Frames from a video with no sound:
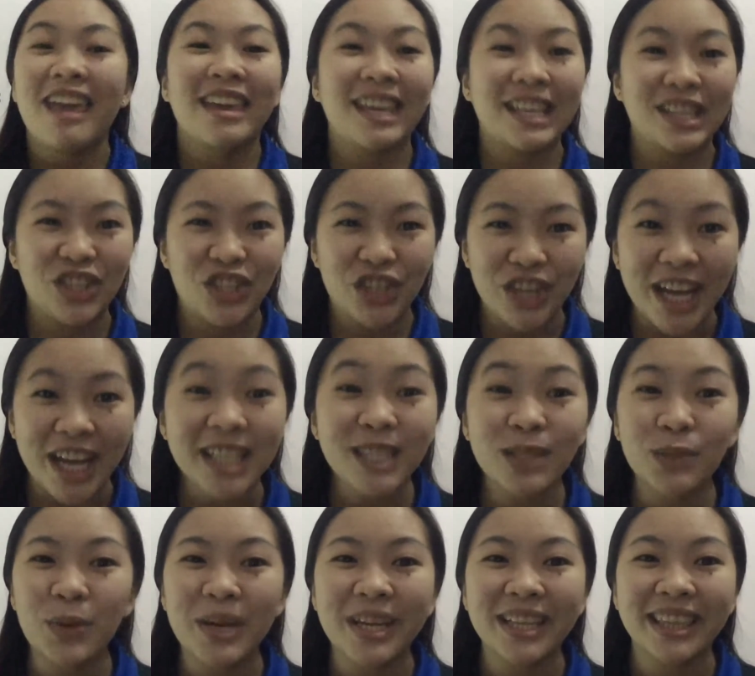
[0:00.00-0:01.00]
In
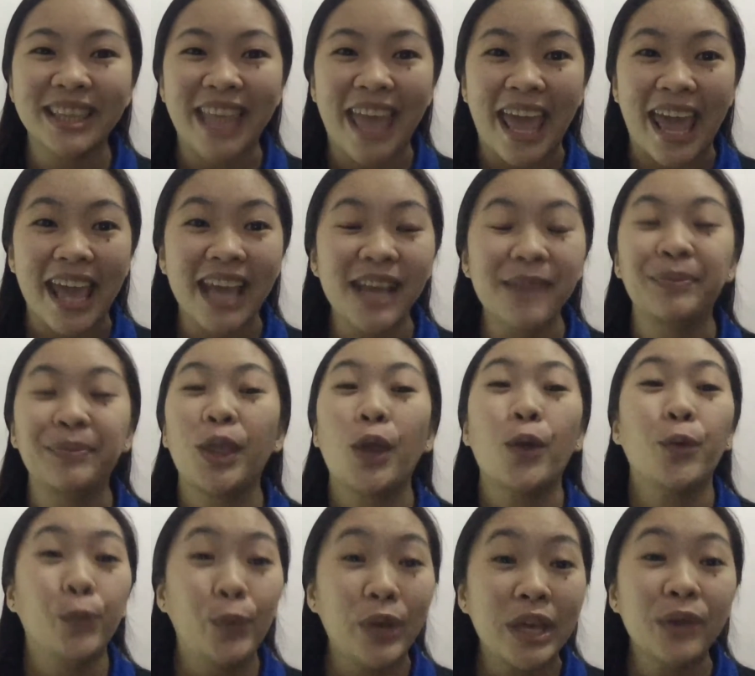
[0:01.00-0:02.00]
just one day,
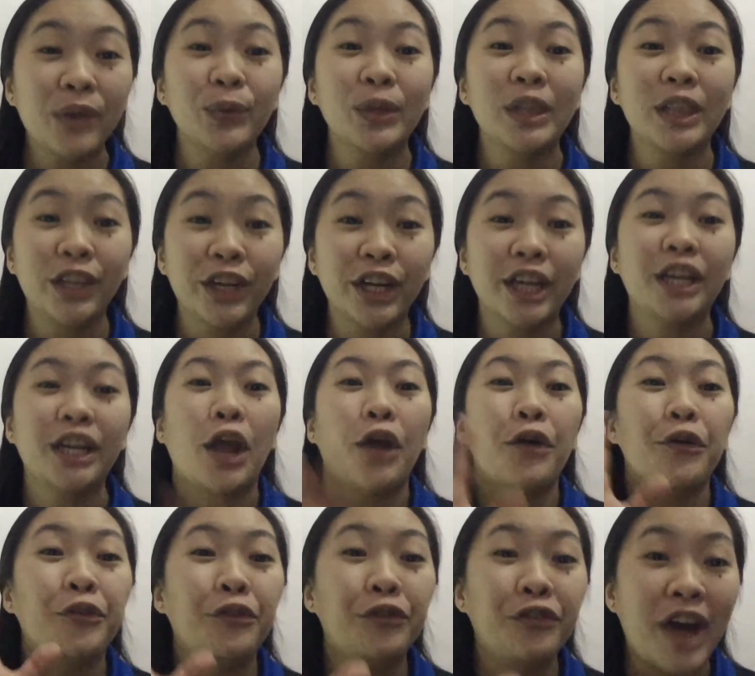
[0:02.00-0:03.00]
we will learn
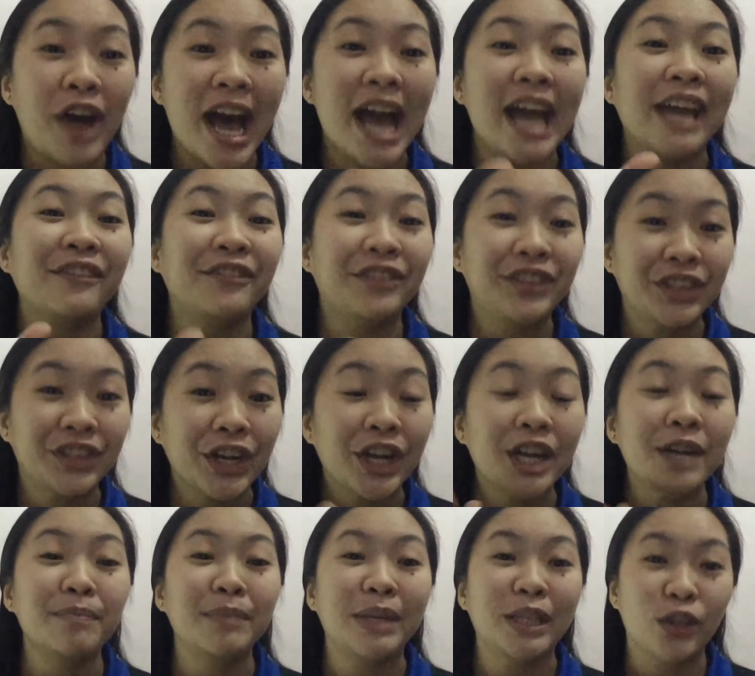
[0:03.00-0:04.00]
5
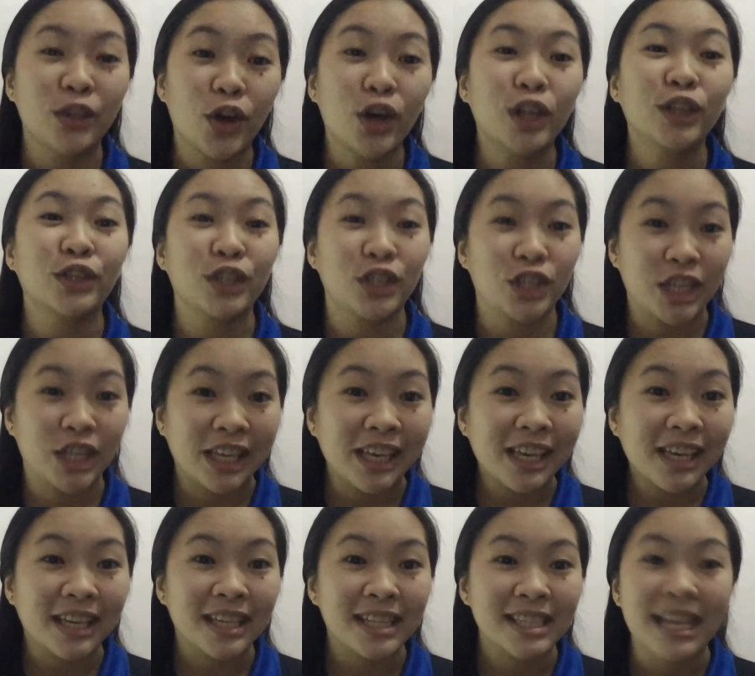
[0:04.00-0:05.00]

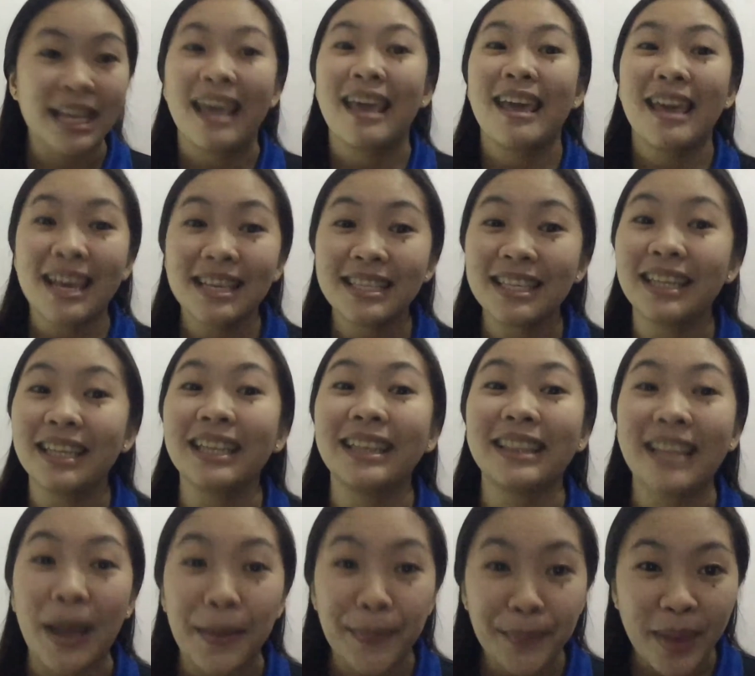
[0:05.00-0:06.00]
terminologies. Isn't it
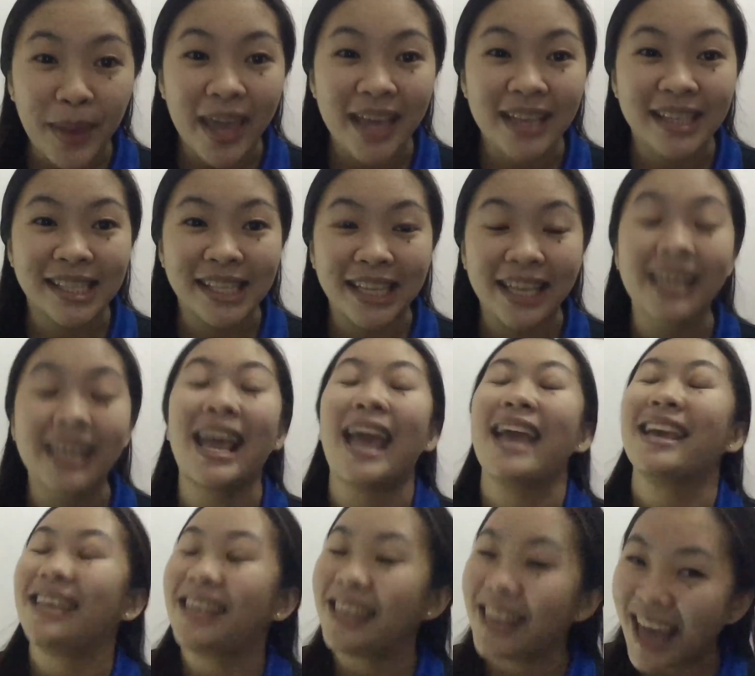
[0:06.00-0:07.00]
amazing?
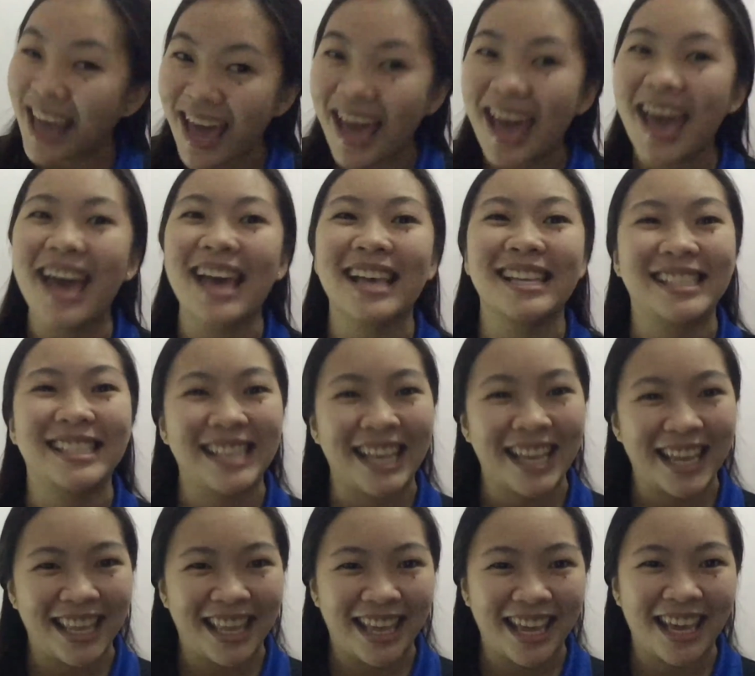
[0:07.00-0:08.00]
Yes,
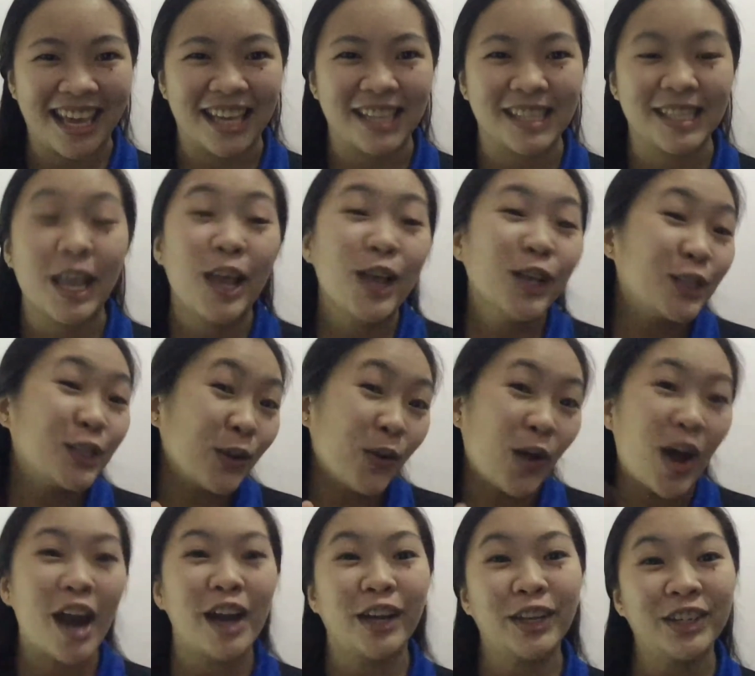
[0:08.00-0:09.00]
it is. So
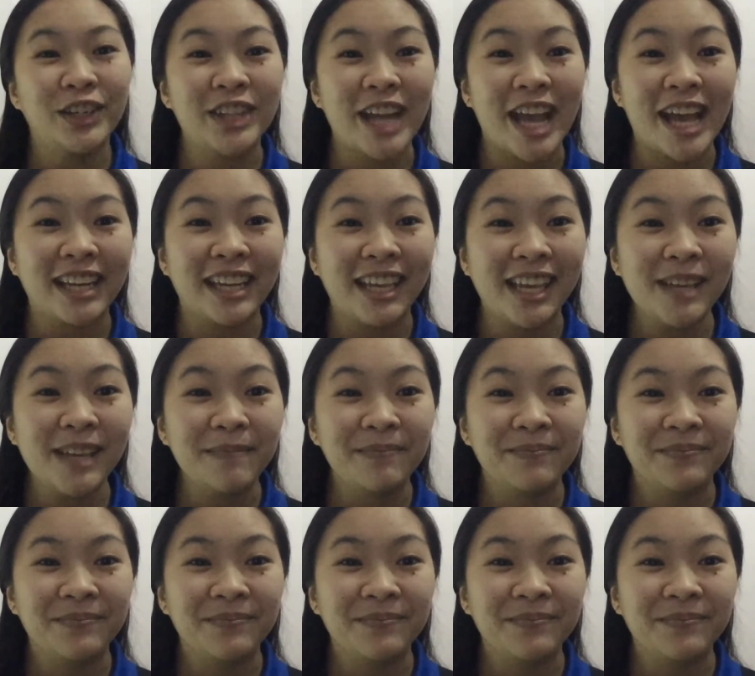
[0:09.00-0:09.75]
are you ready?